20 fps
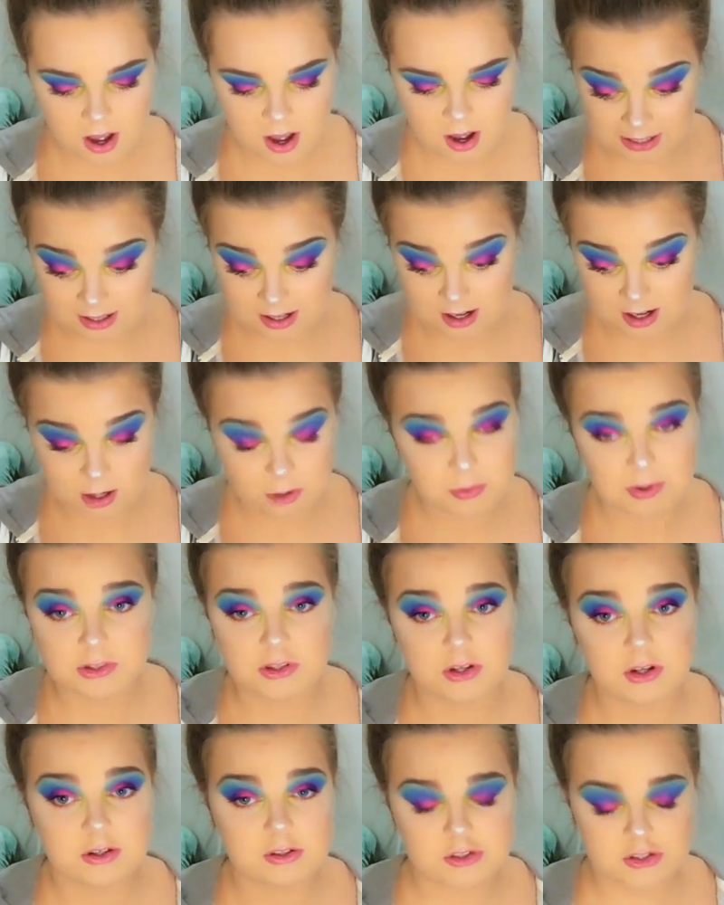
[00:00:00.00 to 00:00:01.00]
I can't with
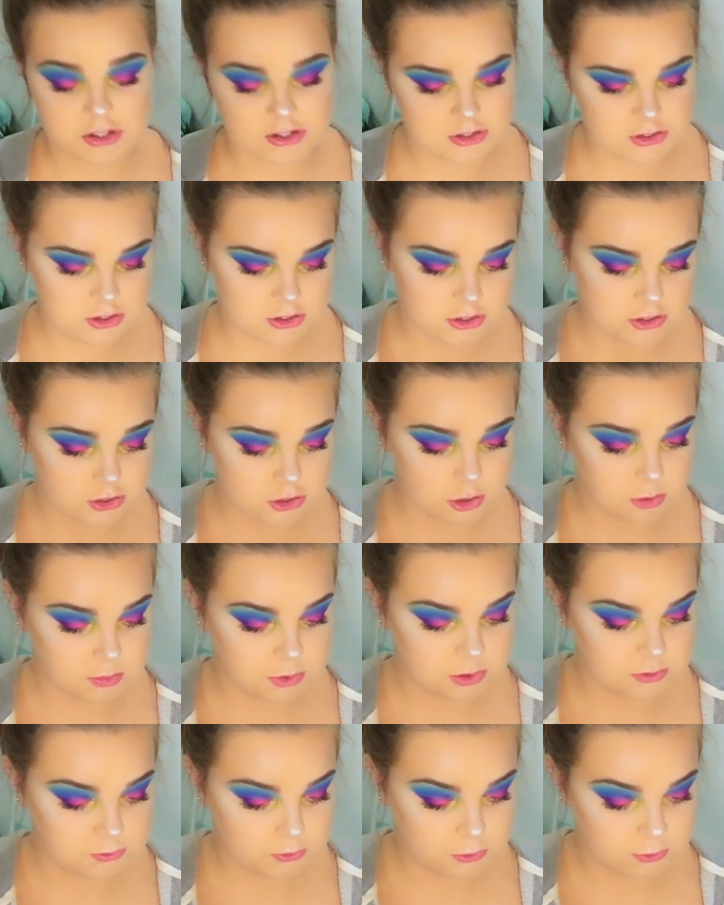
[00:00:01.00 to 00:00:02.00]
her. She's just so
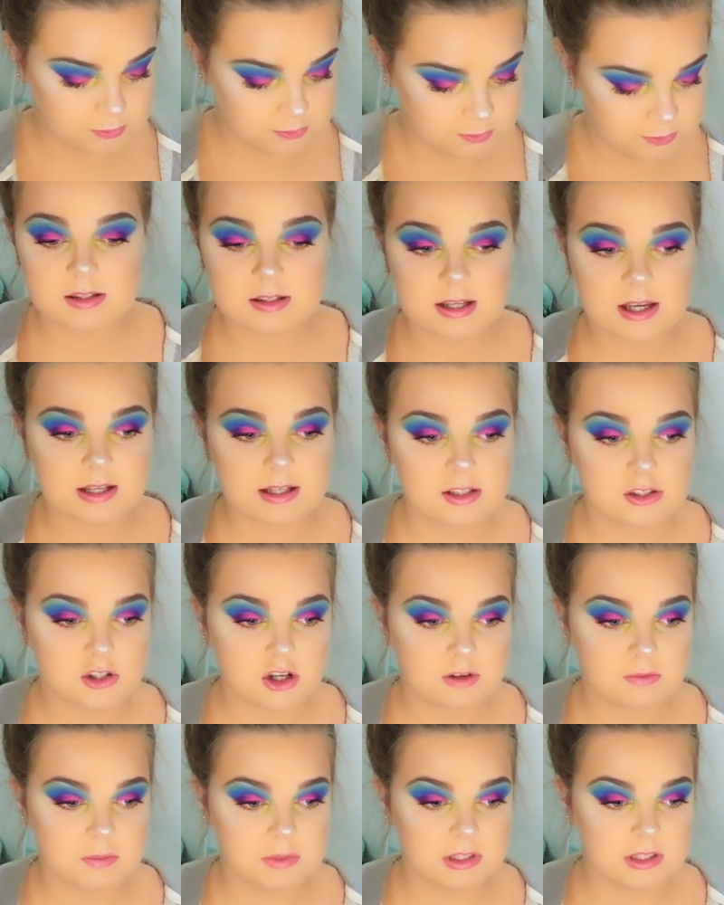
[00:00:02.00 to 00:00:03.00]
beautiful. Zach is
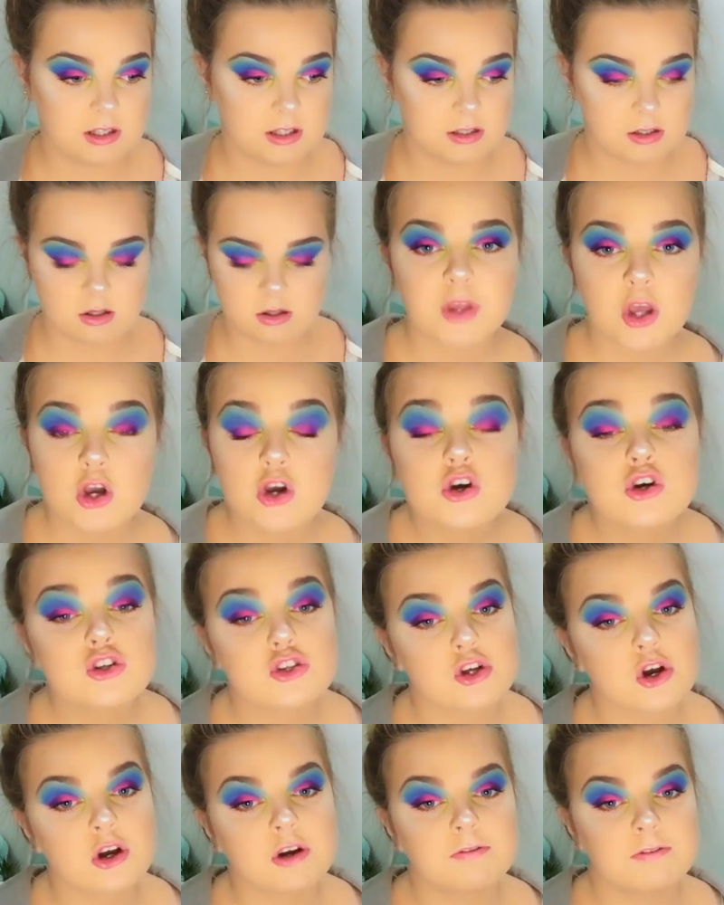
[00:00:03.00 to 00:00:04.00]
driving me nuts off.
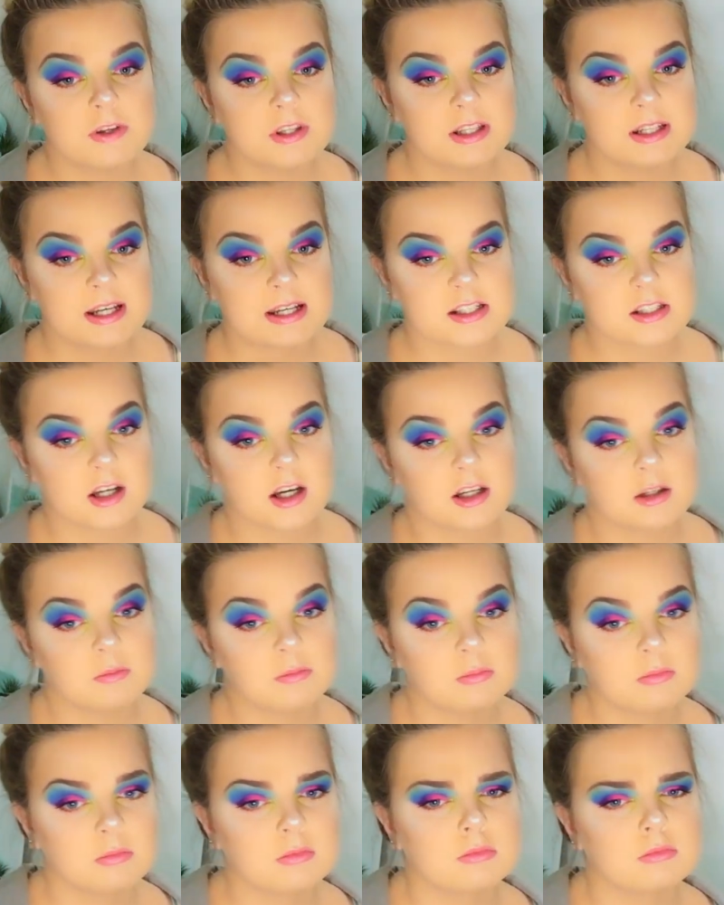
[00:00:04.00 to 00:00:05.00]
So for the next
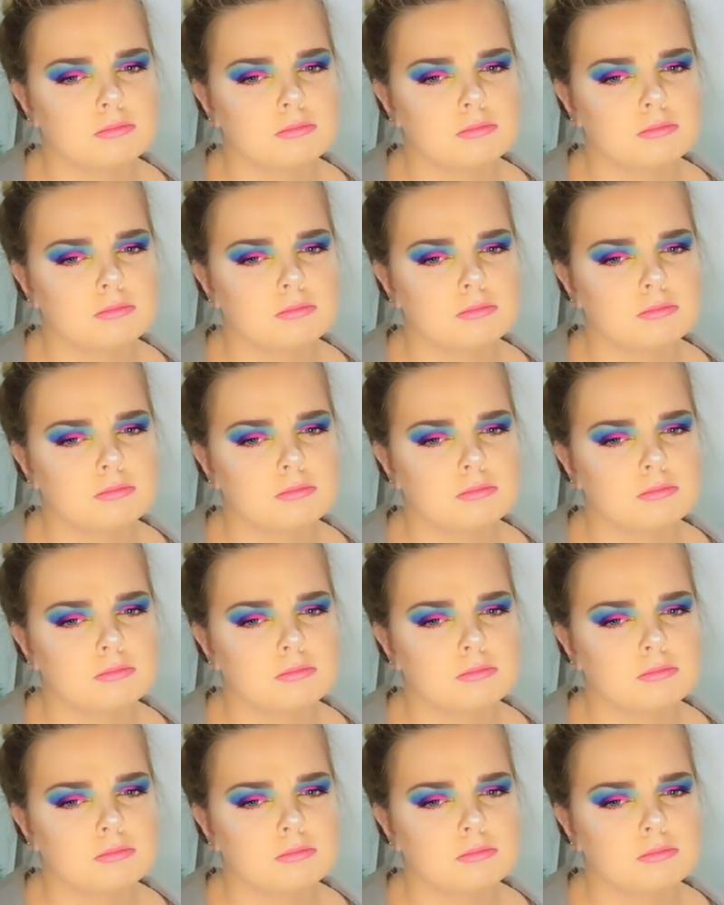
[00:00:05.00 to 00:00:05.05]
item,